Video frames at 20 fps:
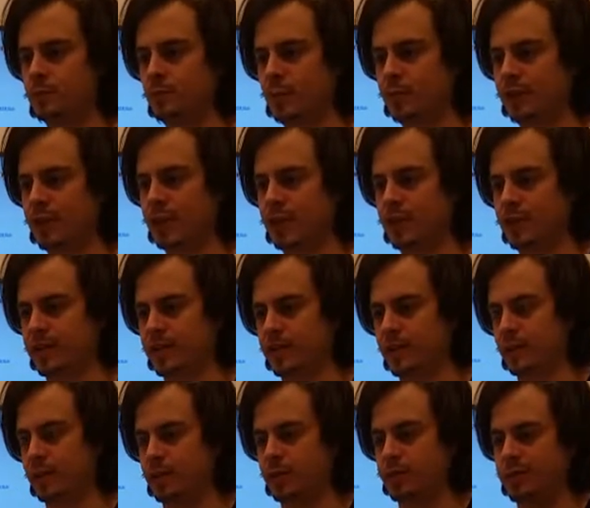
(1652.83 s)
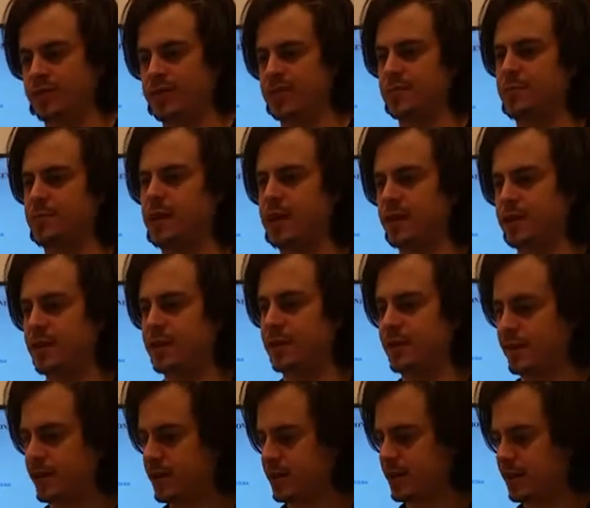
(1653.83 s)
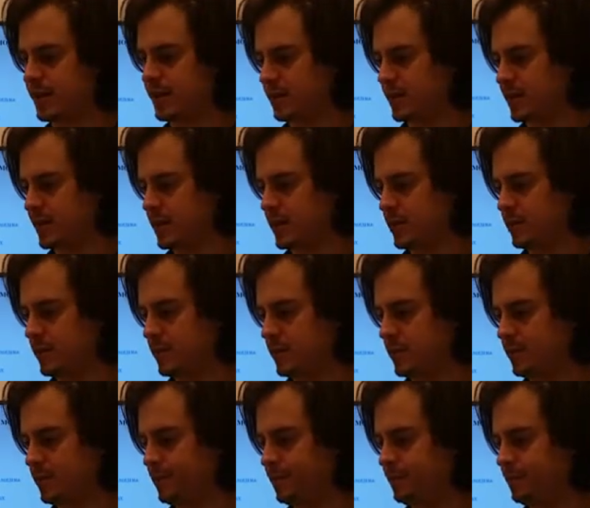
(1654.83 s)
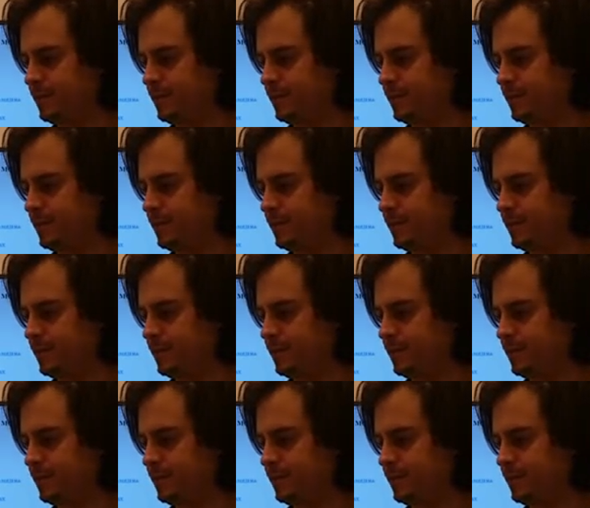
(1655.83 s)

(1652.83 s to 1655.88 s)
moving on to the origins of monetary systems then.